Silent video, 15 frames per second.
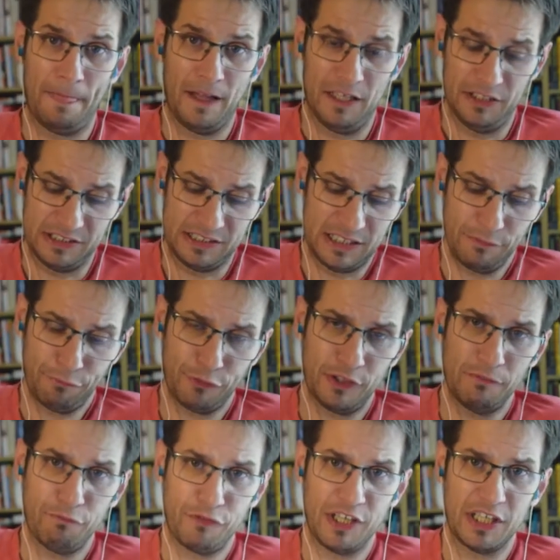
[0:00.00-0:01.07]
different
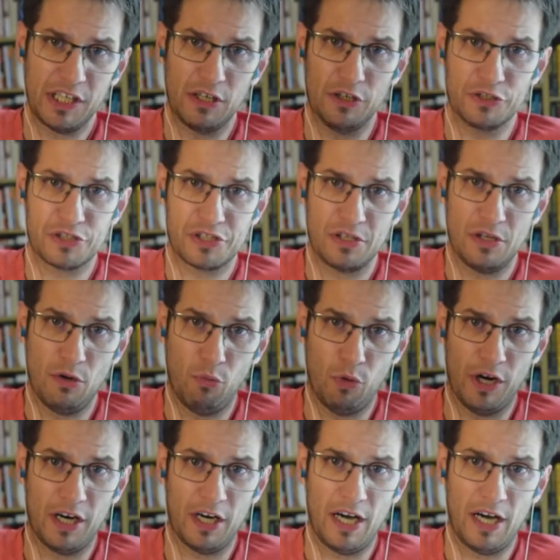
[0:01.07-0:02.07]
videos were